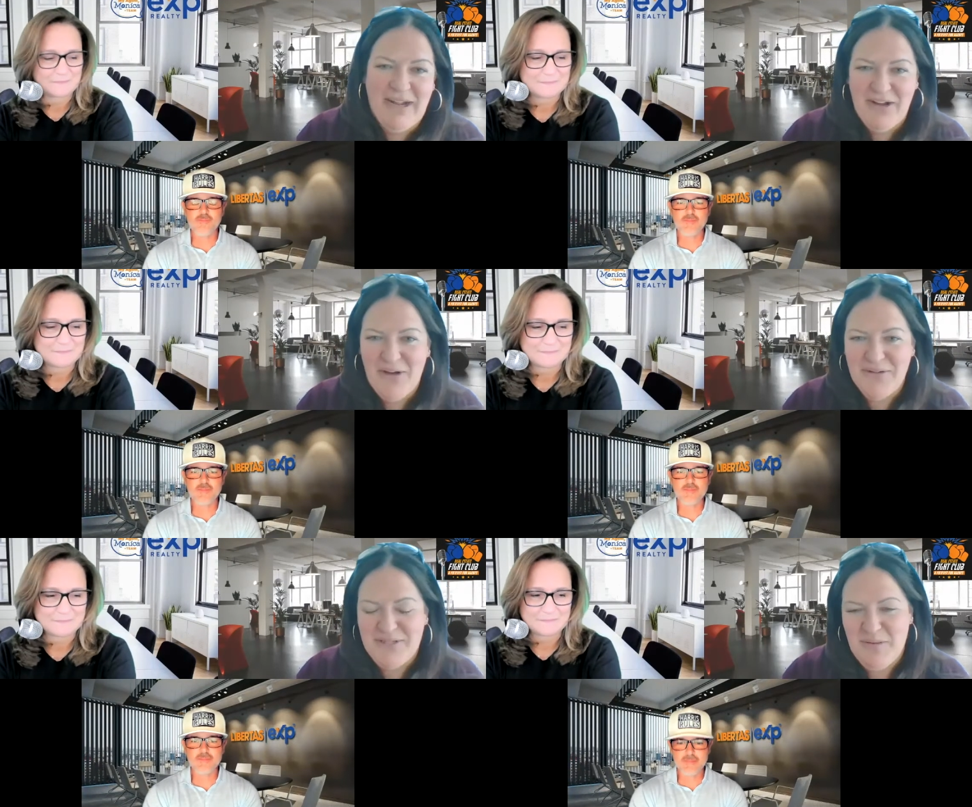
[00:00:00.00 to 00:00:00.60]

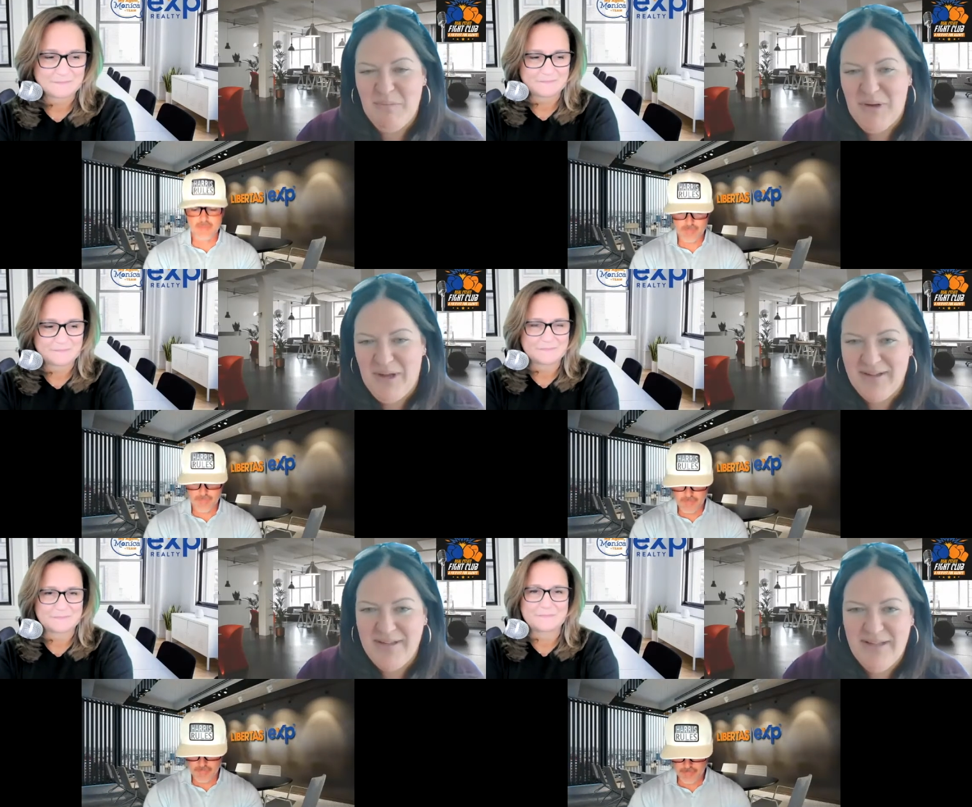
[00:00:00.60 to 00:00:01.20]
Speaker 1: knows the
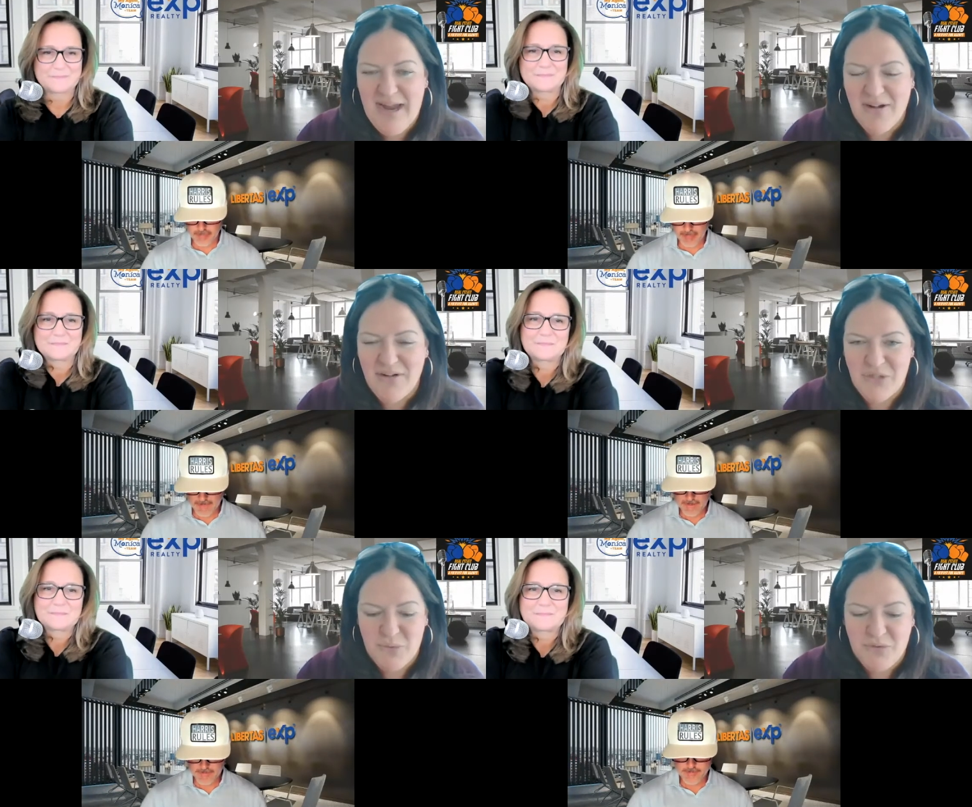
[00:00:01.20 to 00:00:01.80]
book, the
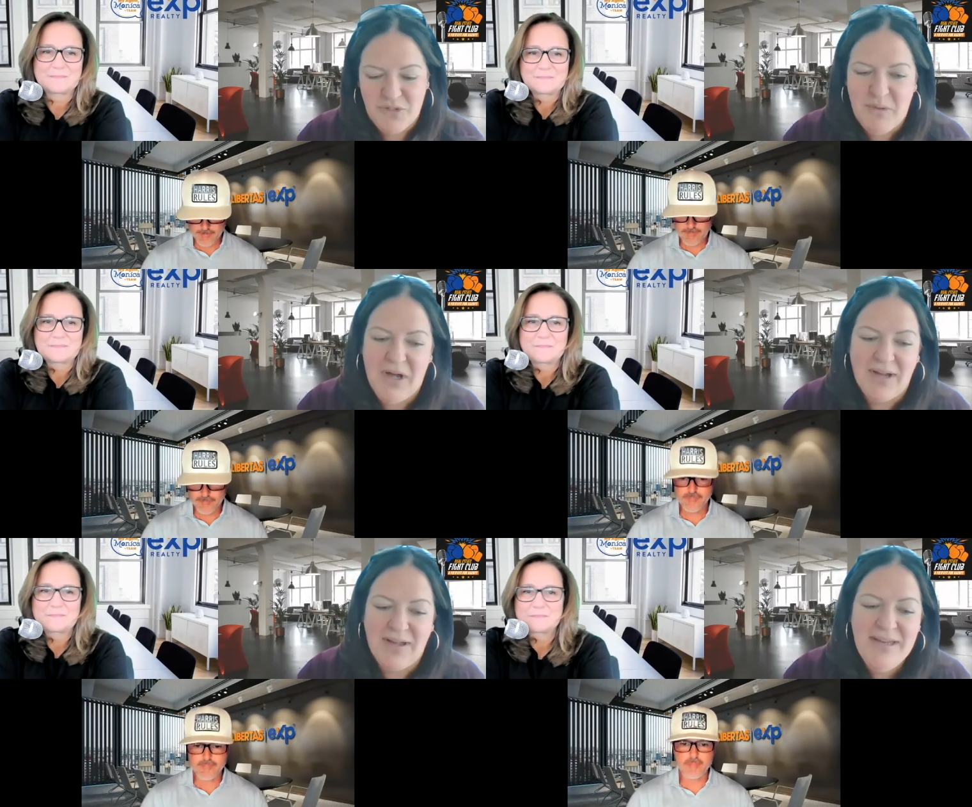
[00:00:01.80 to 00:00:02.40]
Harris Rules book,